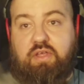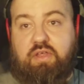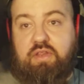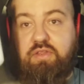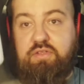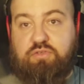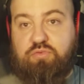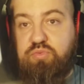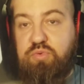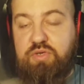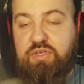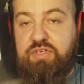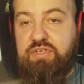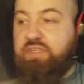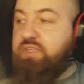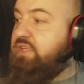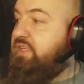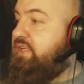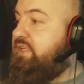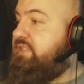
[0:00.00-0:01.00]
This
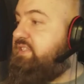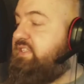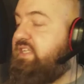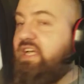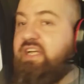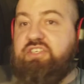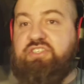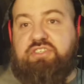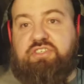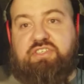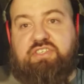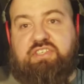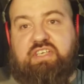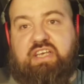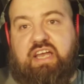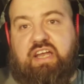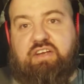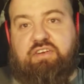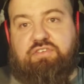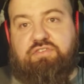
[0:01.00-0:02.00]
one is actually
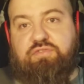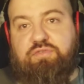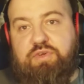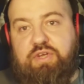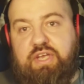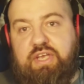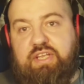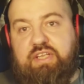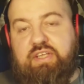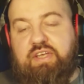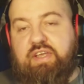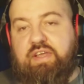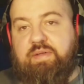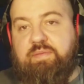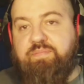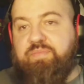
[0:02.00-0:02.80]
scatter terrain,